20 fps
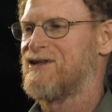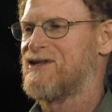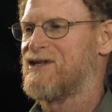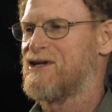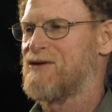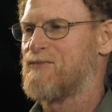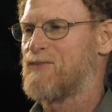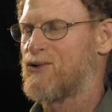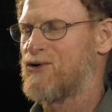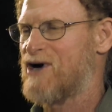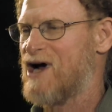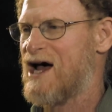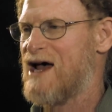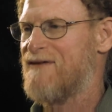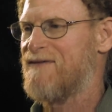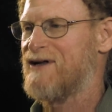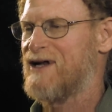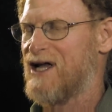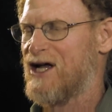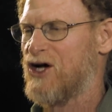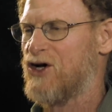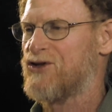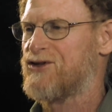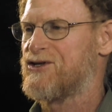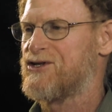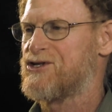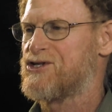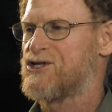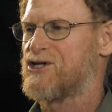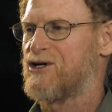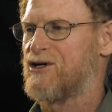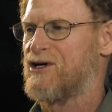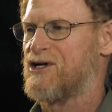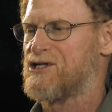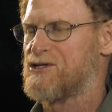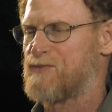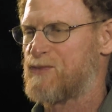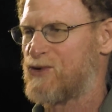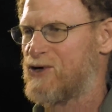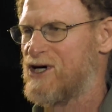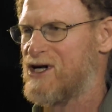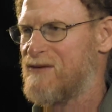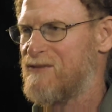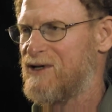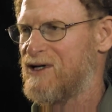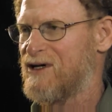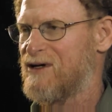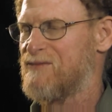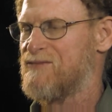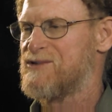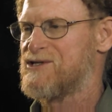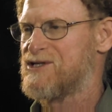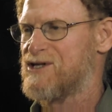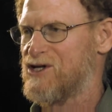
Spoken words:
the private health insurance premiums